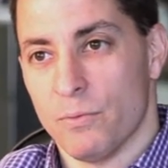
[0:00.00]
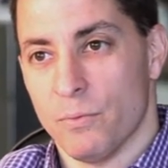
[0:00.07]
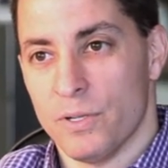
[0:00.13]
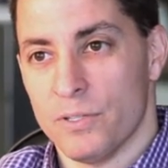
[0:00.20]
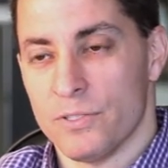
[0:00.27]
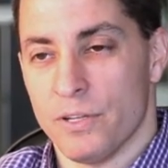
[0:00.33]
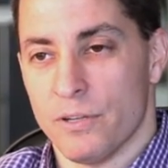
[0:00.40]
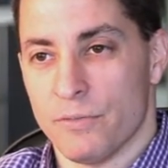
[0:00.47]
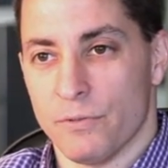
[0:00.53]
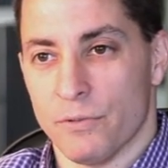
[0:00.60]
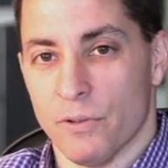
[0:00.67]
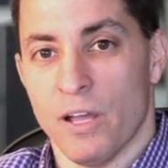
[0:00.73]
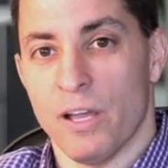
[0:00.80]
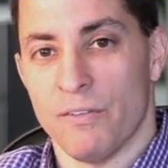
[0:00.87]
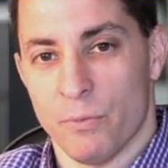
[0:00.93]
One's there for
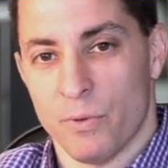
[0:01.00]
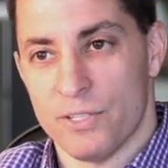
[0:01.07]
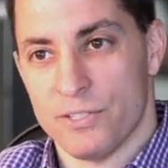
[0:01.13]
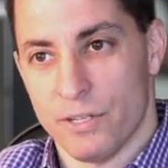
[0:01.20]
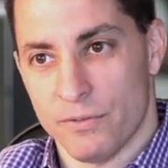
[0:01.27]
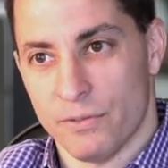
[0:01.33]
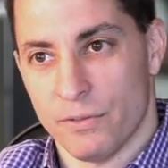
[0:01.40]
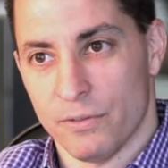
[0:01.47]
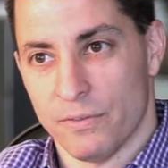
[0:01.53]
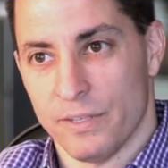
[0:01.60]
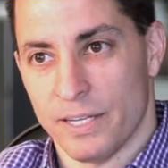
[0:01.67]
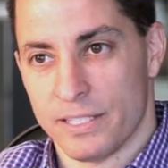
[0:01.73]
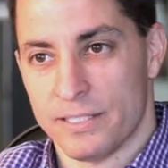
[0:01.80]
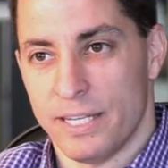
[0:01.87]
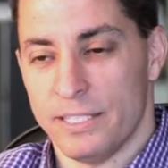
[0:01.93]
life, one's there for the
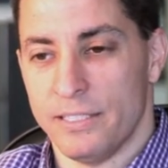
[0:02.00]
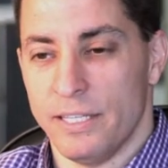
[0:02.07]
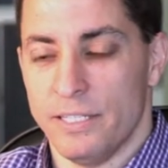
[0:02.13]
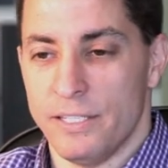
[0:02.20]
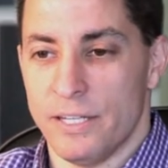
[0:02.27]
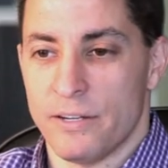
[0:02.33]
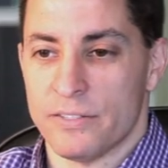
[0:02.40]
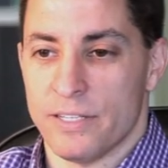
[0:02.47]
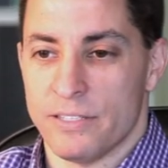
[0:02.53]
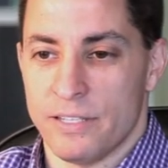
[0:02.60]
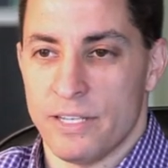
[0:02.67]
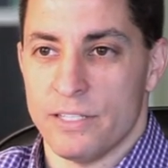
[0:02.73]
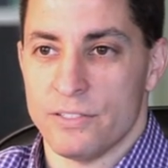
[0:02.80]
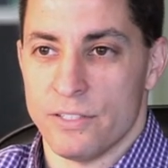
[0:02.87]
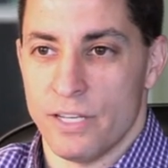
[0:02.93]
next 18 years. I
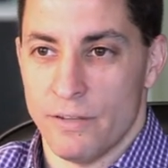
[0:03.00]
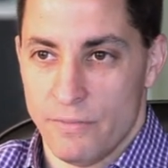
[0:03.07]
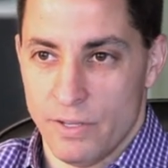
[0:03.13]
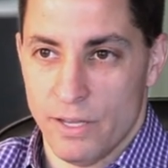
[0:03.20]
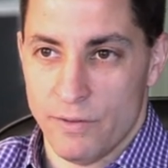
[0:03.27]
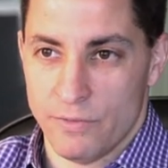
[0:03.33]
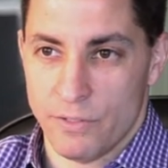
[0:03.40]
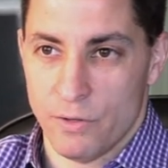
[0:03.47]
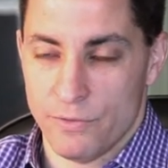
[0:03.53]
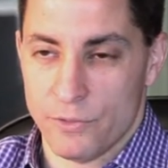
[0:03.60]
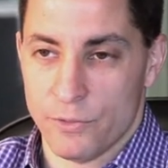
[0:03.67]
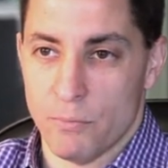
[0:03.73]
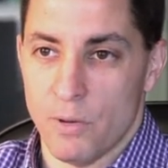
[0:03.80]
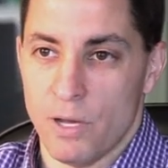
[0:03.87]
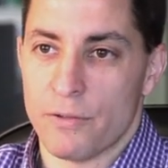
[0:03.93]
said, has
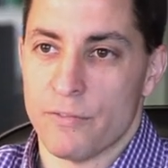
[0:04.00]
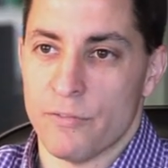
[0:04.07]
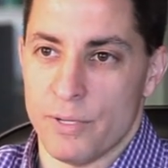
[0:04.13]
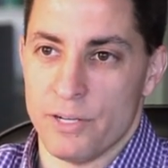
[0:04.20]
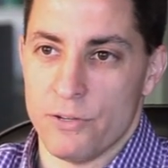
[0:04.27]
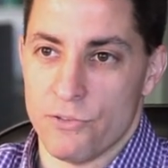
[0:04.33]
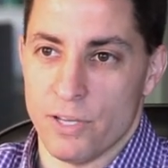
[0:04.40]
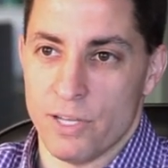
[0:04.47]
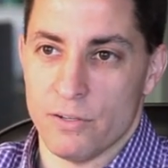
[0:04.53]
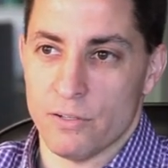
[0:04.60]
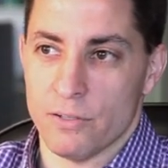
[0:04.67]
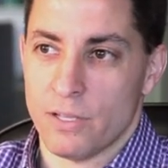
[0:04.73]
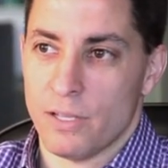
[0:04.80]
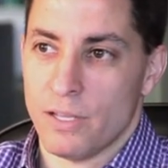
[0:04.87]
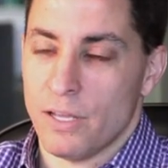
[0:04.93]
your mother been in
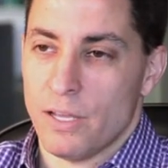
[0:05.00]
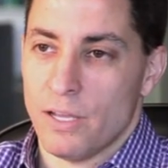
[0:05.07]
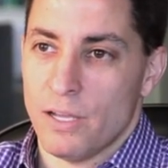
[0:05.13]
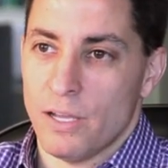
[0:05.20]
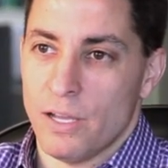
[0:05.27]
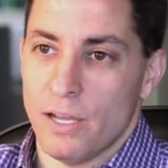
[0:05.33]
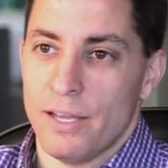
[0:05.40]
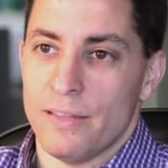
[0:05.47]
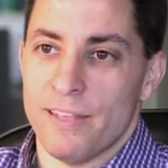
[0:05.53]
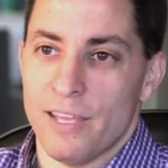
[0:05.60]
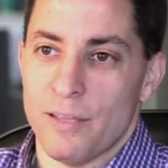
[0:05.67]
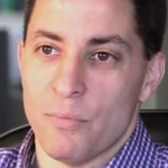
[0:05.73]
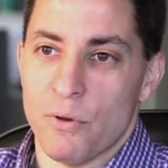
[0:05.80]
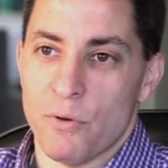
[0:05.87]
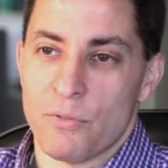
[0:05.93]
jail? And
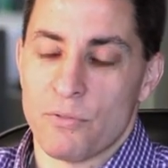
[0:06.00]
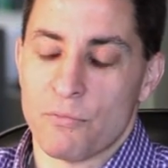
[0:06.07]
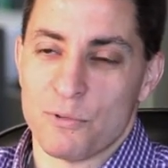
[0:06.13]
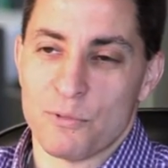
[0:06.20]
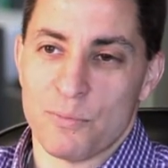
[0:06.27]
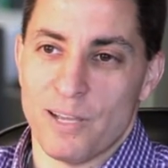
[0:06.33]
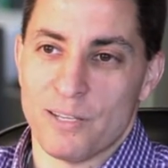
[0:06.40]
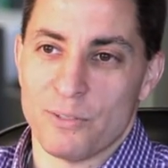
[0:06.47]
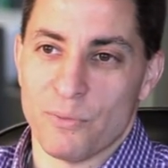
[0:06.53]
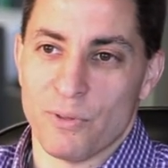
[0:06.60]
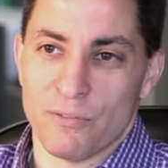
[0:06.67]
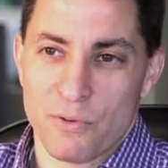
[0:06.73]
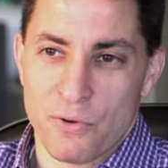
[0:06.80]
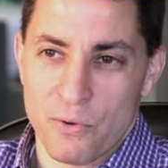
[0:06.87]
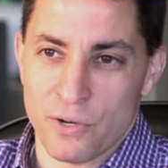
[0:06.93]
they both responded with,
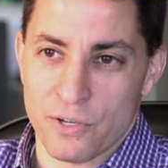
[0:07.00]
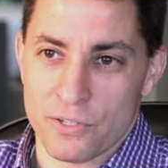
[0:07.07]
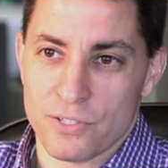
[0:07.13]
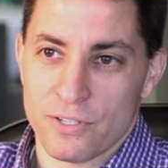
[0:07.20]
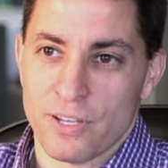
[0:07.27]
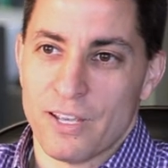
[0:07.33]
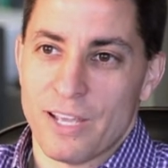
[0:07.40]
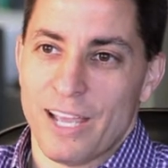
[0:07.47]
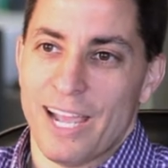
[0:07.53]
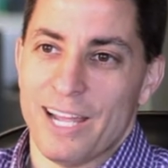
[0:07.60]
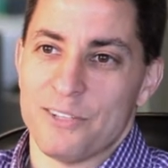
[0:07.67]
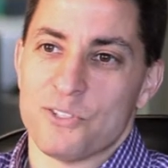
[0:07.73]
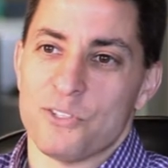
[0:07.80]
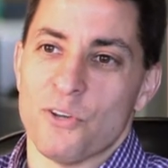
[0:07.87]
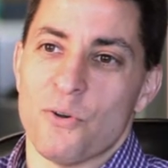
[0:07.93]
of course.
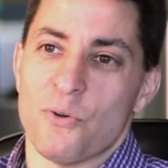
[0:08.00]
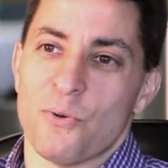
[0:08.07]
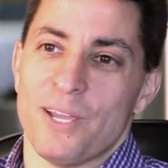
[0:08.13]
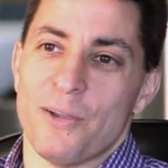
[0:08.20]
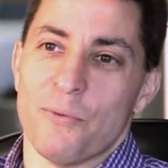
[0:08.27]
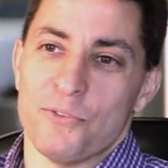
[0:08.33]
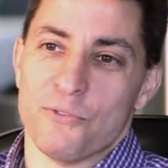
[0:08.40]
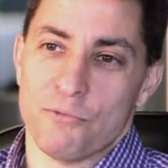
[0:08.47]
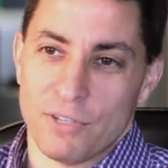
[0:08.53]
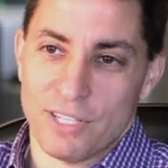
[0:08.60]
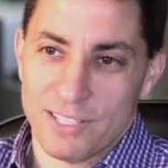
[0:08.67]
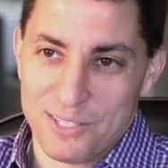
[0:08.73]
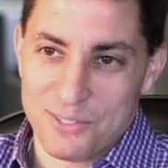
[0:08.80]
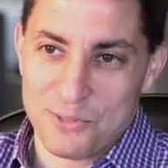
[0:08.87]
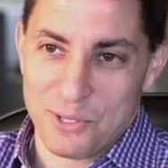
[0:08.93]
And so it was
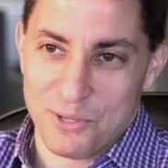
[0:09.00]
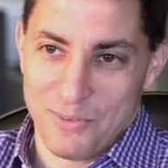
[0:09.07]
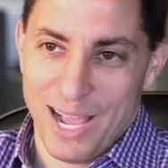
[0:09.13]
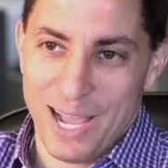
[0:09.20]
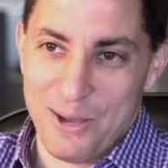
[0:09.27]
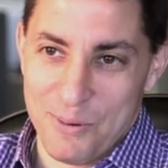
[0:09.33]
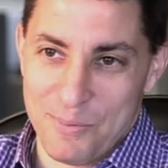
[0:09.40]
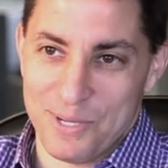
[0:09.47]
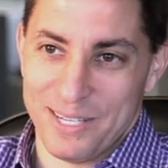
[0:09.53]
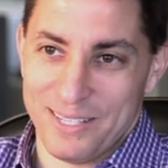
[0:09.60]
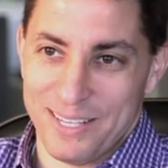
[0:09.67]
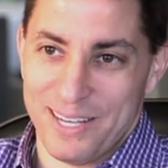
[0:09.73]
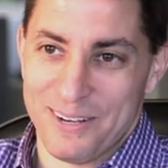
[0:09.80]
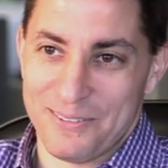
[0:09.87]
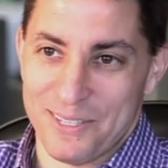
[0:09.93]
really sort of eye-opening
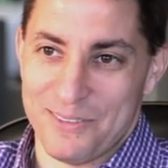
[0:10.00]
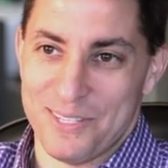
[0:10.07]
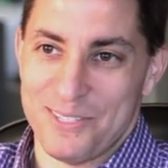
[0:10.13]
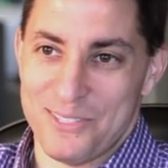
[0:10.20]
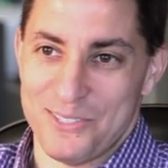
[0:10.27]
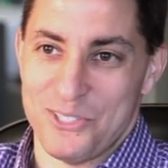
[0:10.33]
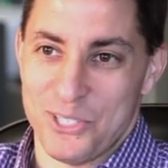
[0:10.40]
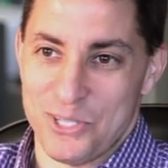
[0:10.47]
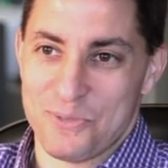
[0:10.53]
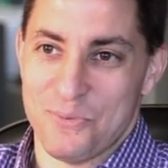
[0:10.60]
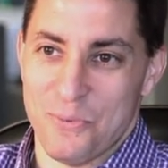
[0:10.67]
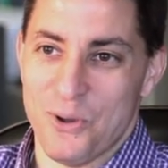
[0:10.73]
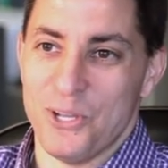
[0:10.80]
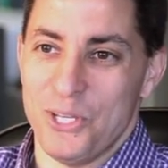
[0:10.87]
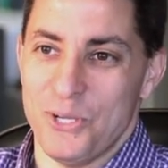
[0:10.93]
to hear that this is just
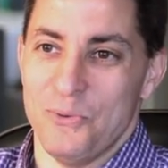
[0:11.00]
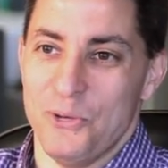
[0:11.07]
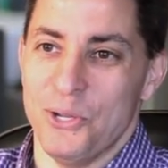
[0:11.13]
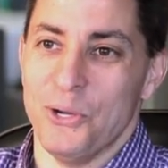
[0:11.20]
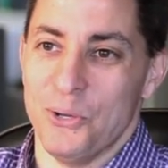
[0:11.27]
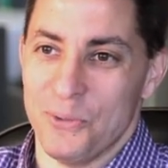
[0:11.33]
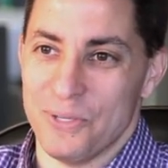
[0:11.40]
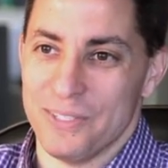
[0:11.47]
what you do.